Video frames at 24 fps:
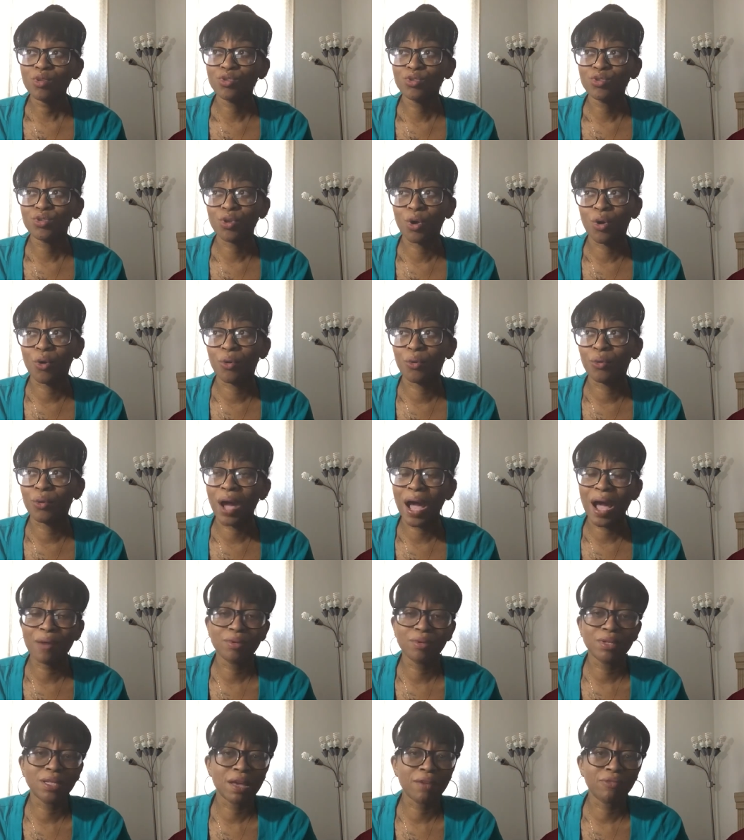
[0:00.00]
So
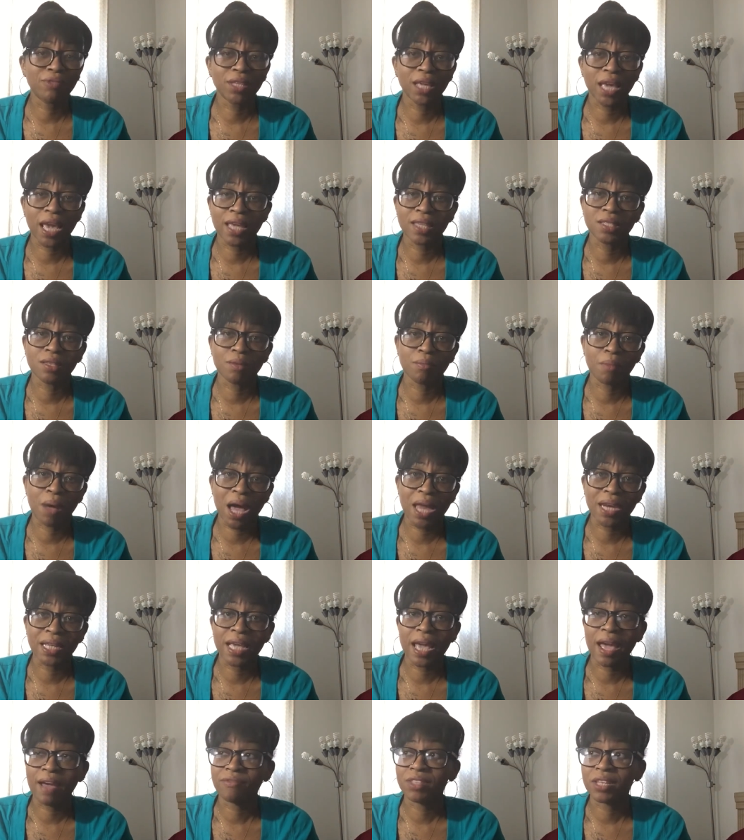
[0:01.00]
I would definitely hate
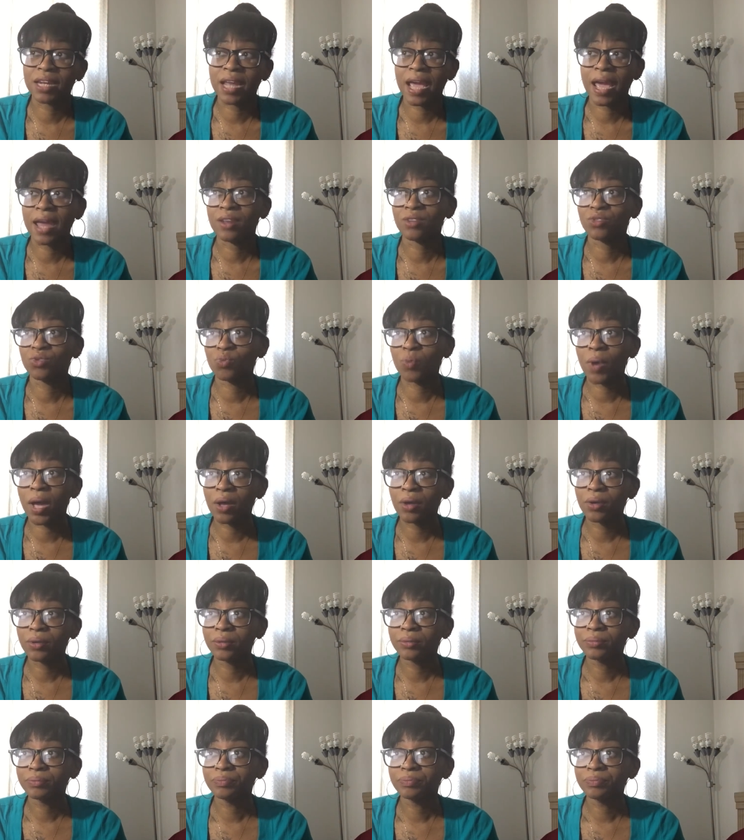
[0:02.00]
somebody after that as well.